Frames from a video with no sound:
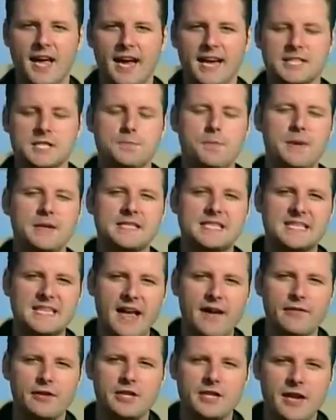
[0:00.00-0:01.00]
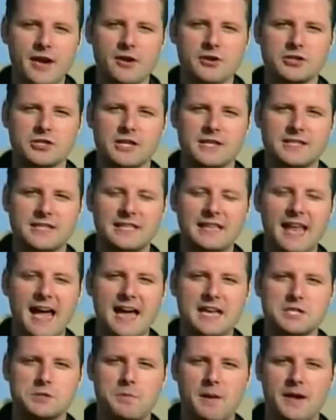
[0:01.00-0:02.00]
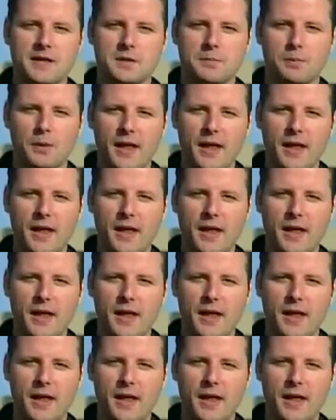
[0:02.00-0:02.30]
It's been 7 years since he last made the